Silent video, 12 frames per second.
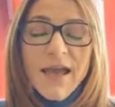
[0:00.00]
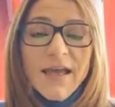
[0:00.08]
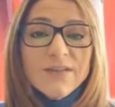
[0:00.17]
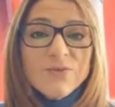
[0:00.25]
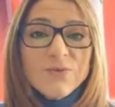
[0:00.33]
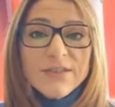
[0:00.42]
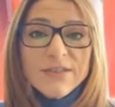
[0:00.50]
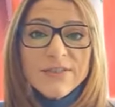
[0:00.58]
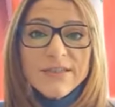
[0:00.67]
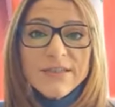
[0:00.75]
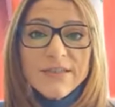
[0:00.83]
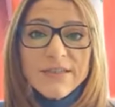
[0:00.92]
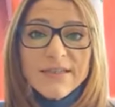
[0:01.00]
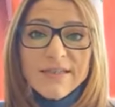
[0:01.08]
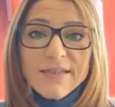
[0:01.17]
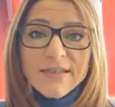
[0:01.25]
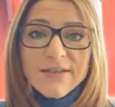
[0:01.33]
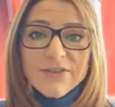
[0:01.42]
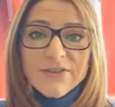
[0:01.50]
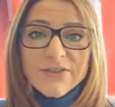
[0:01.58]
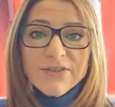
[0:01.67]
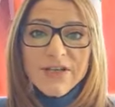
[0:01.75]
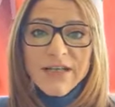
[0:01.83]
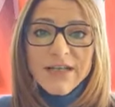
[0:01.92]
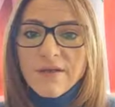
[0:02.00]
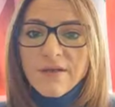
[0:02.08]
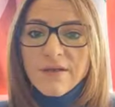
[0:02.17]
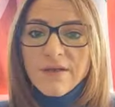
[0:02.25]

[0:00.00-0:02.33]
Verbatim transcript: headquartered in Sydney, Australia.